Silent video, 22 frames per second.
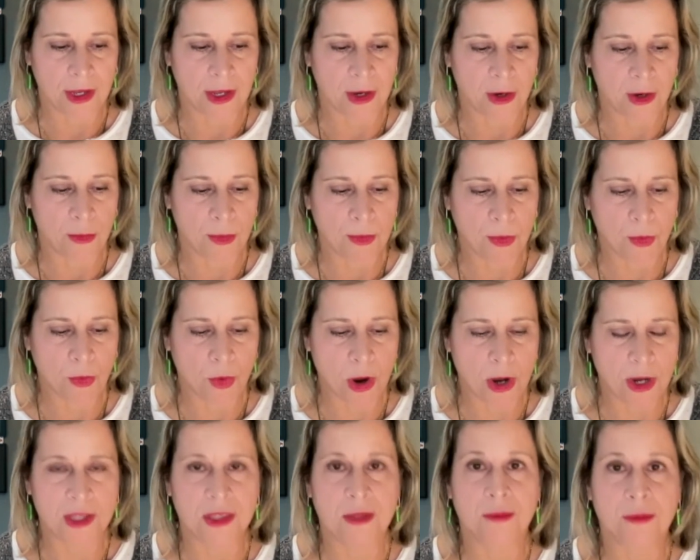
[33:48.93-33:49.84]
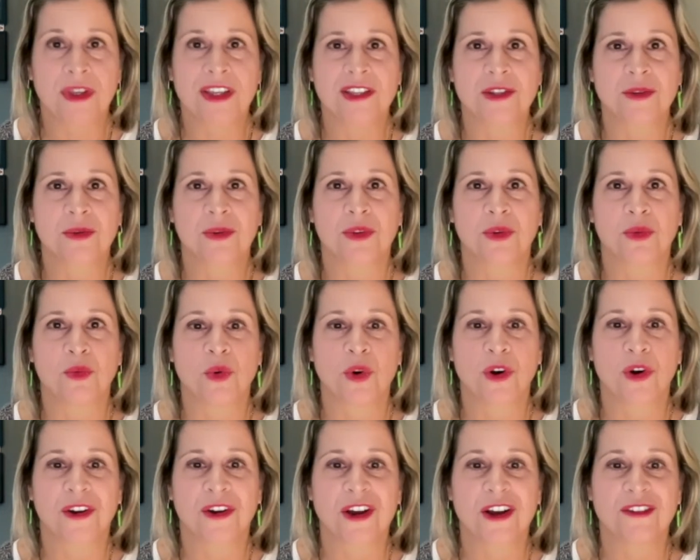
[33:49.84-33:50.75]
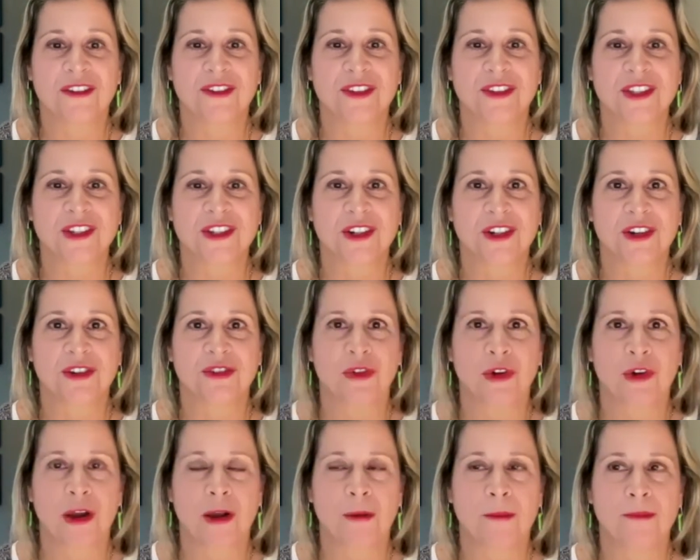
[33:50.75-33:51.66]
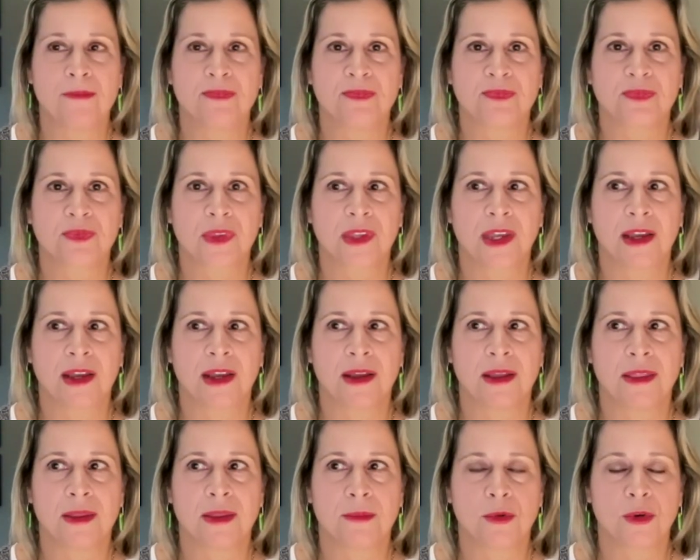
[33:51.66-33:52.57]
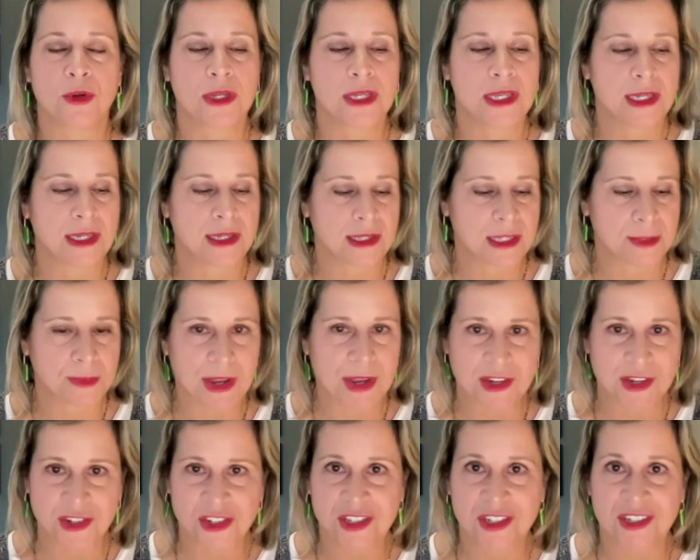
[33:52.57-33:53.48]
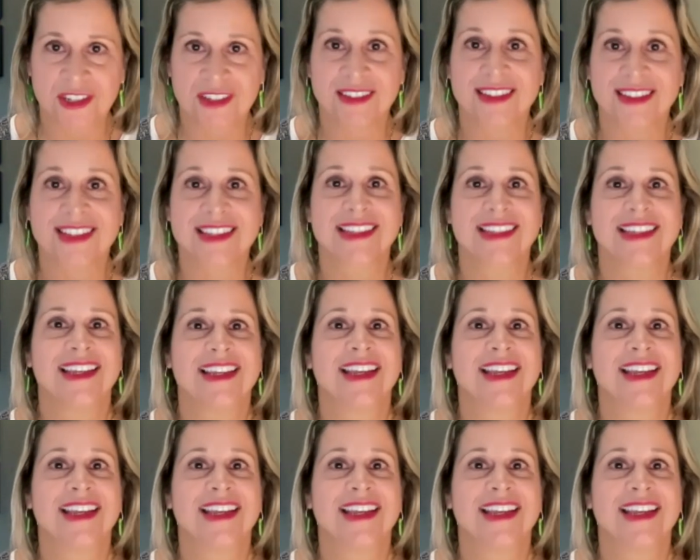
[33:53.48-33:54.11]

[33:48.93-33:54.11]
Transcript: I remember walking the beach with a warrant officer from uh, the Marine inspections,